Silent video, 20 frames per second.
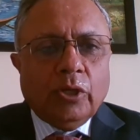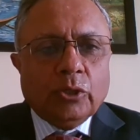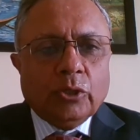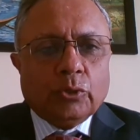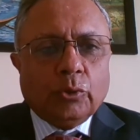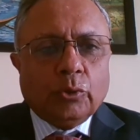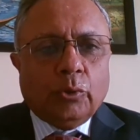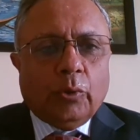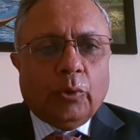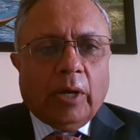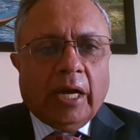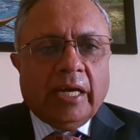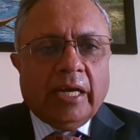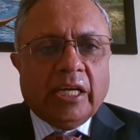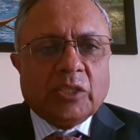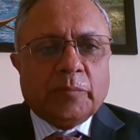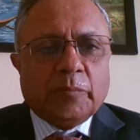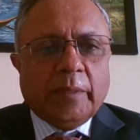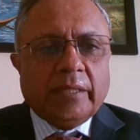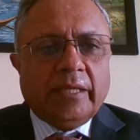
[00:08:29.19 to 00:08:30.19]
So I
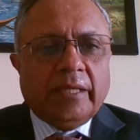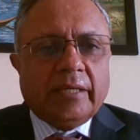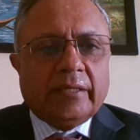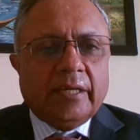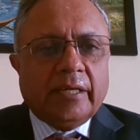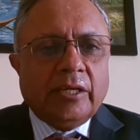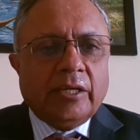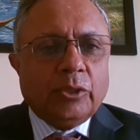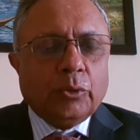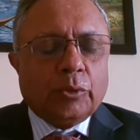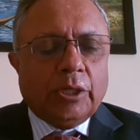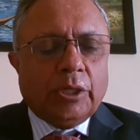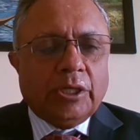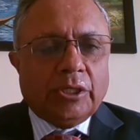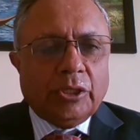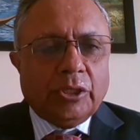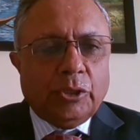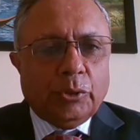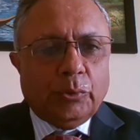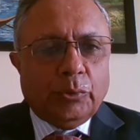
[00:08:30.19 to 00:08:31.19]
expect that trend to
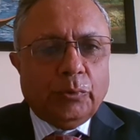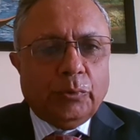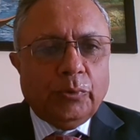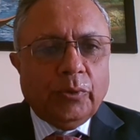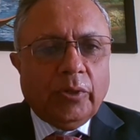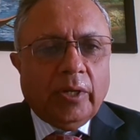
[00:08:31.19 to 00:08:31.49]
continue,